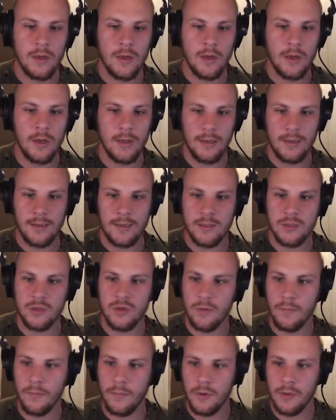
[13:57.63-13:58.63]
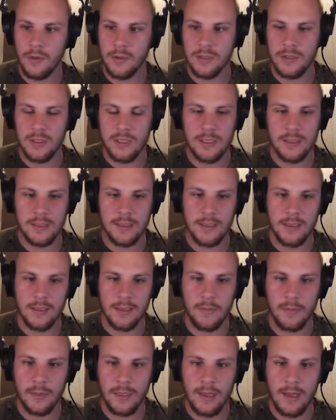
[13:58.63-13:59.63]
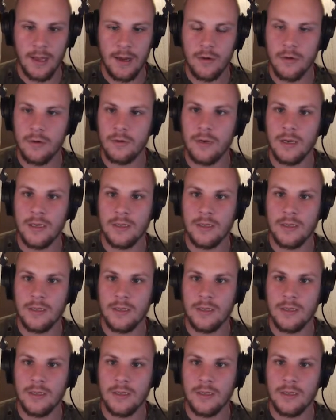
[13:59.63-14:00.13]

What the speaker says: that at some points it's a little bit louder,